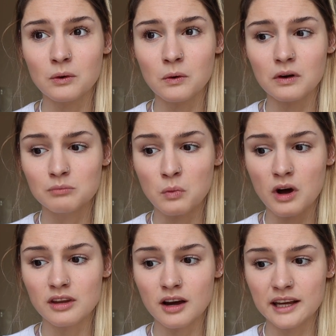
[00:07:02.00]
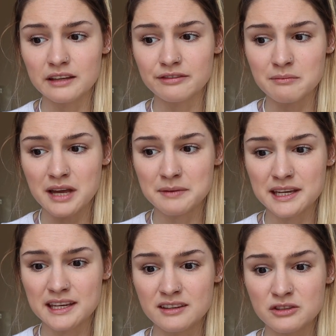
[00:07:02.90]
fork, 1 knife, and
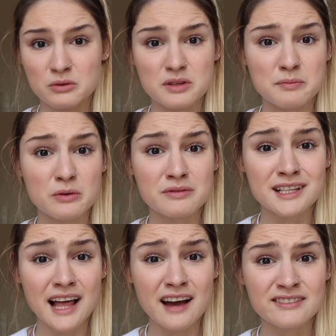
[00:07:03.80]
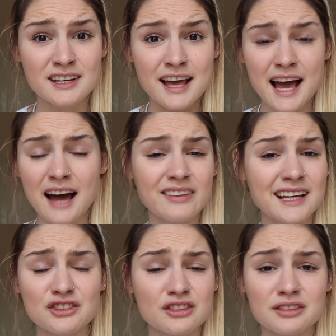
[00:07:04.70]
maybe 2 spoons left. And
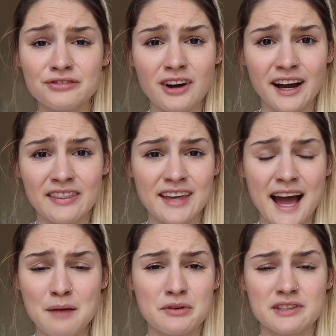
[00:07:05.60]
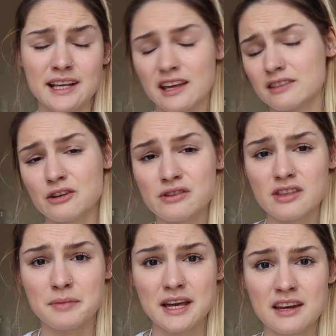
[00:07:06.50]
that's just fine. It happens. They get thrown
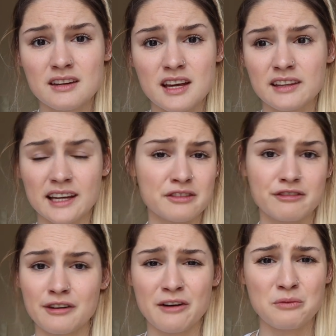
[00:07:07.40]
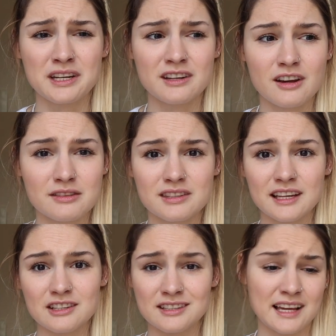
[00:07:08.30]
in the bin, they get thrown out of windows,
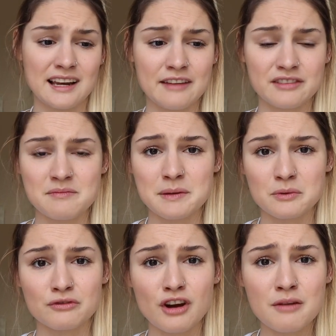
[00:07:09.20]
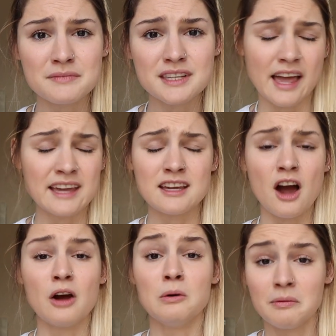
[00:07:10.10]
they just get left in people's rooms. They
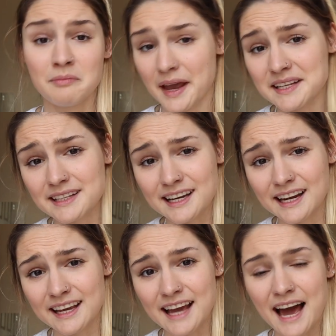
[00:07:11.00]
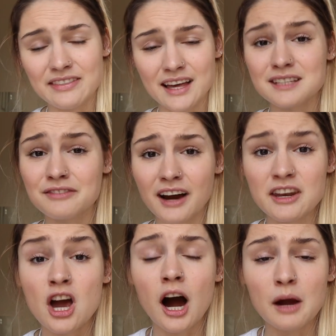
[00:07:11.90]
go, basically, and that's
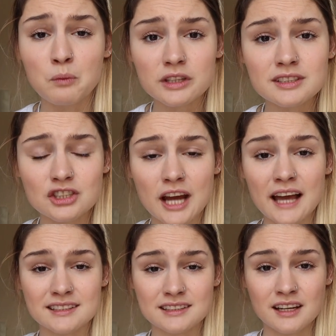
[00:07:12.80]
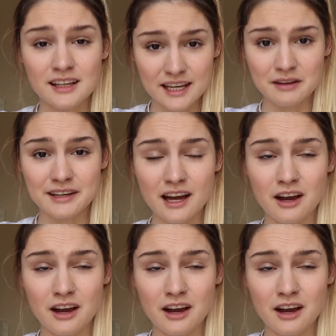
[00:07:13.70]
fine. I would suggest, here we